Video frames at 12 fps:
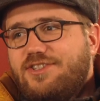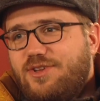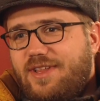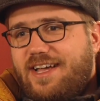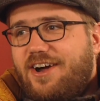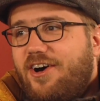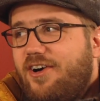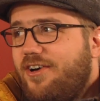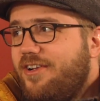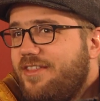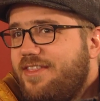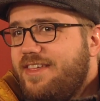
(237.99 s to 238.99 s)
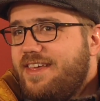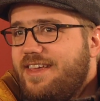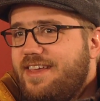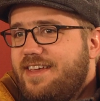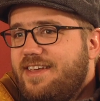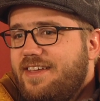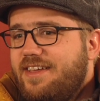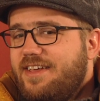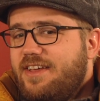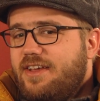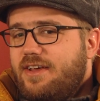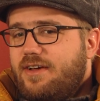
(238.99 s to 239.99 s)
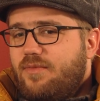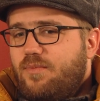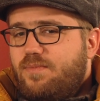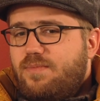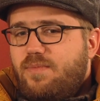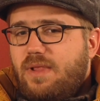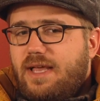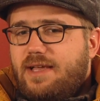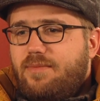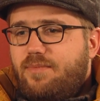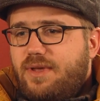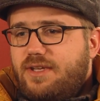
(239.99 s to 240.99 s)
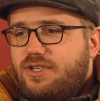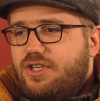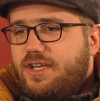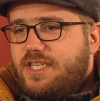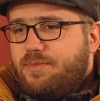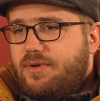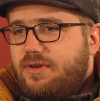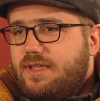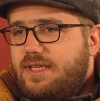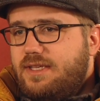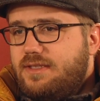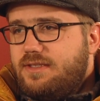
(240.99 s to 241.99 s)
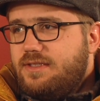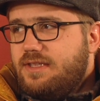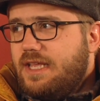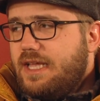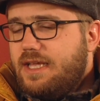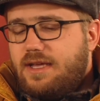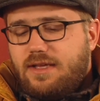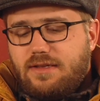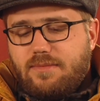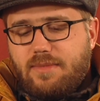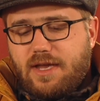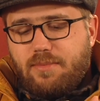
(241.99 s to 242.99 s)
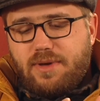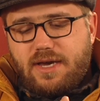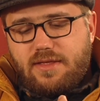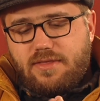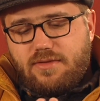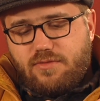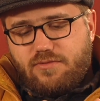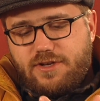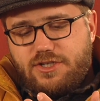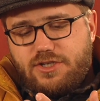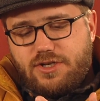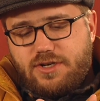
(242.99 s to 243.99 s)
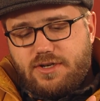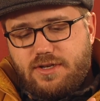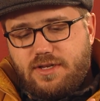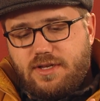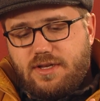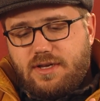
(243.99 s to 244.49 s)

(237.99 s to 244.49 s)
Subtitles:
So like all the like big Shakespeare leads, like Macbeth, Richard.